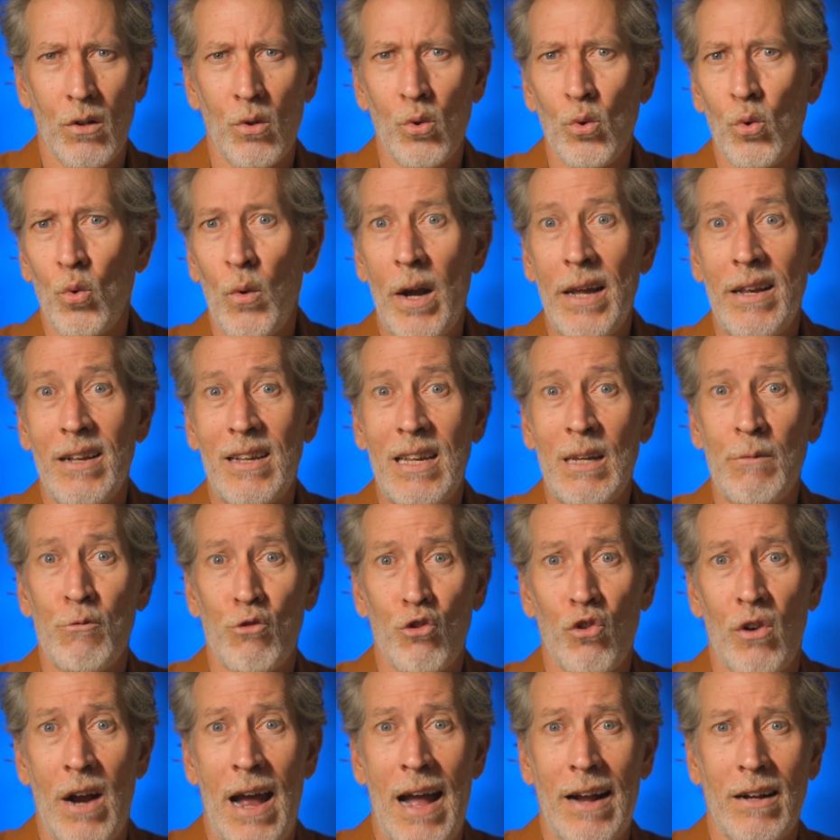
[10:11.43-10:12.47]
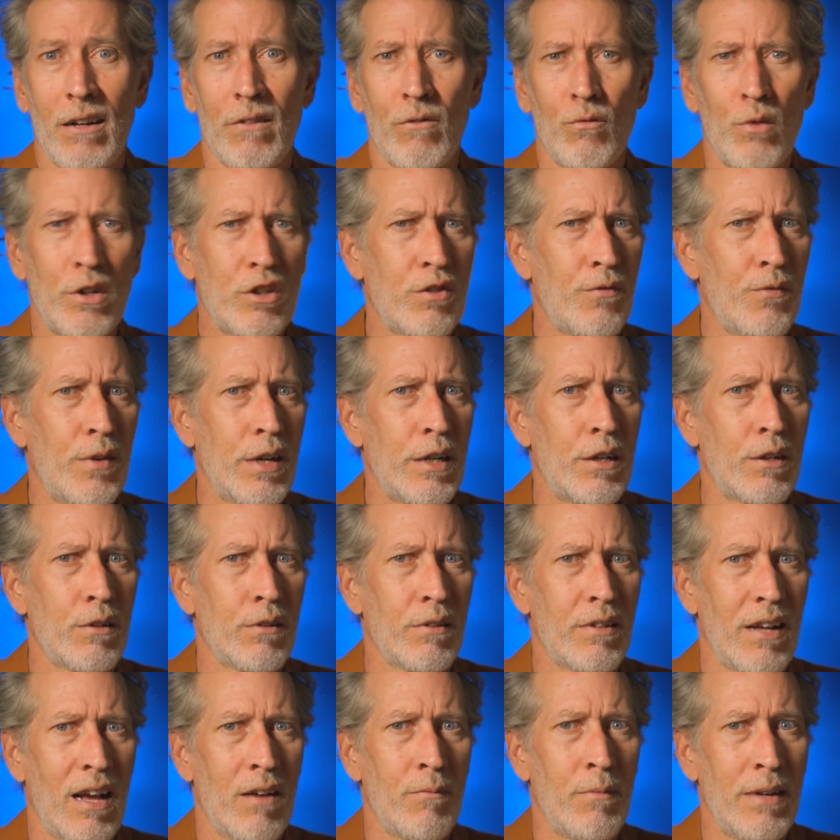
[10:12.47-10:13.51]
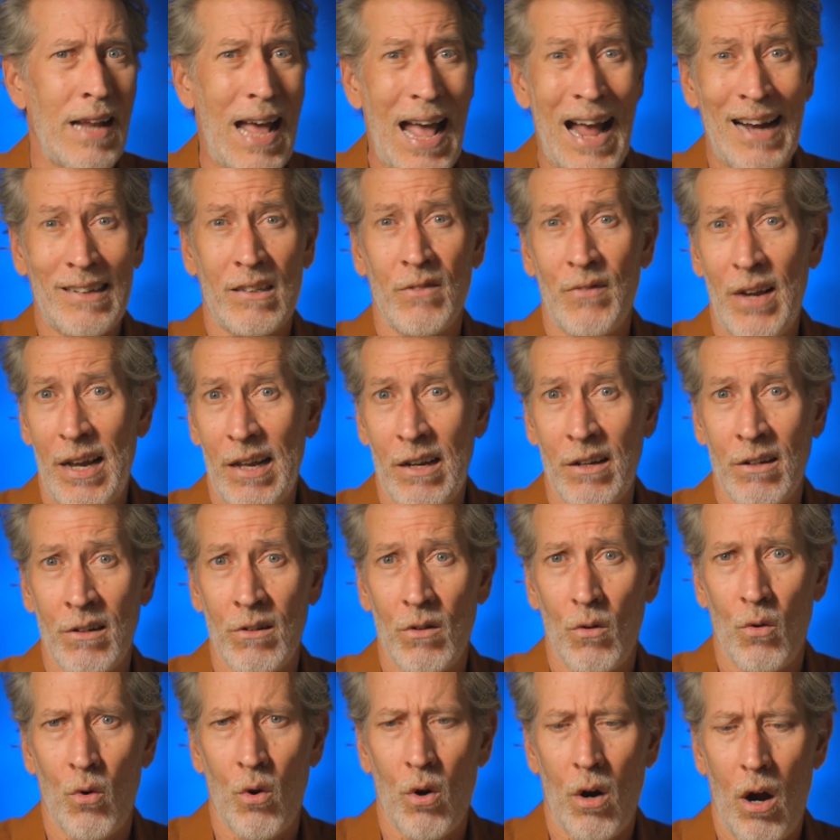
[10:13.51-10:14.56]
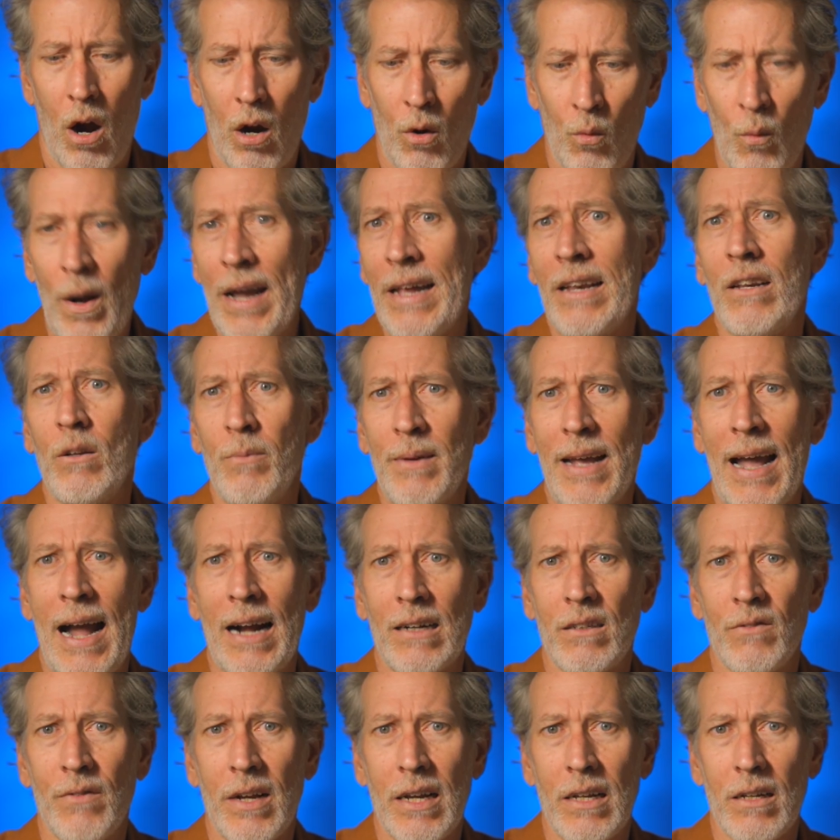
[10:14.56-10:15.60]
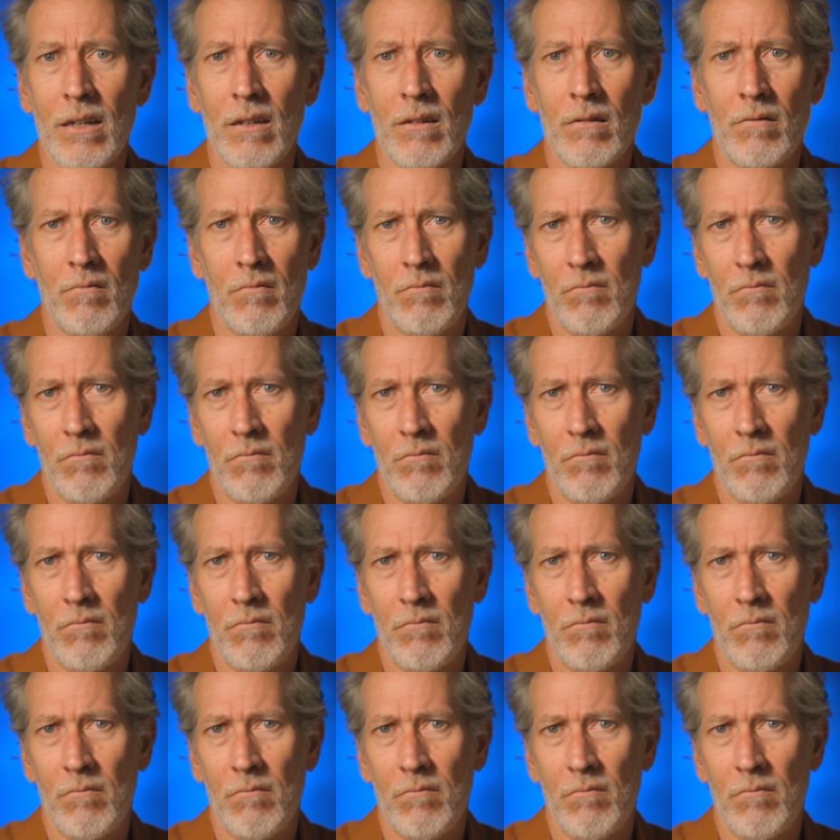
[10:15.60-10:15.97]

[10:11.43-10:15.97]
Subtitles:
cool way to keep track of which figures have been activated or are waiting to be activated.